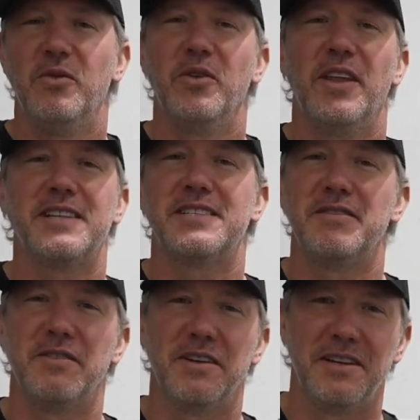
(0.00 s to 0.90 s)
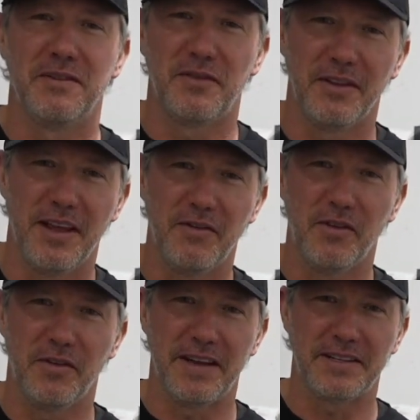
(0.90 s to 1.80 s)
well, that's even a different
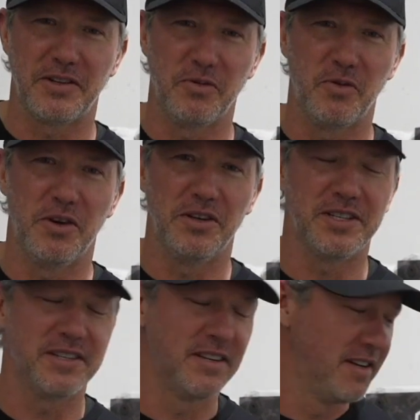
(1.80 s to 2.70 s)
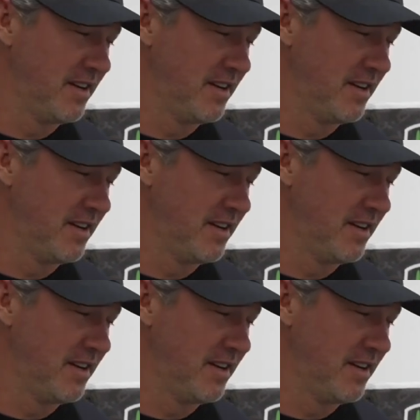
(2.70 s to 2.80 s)
level. That's the worst.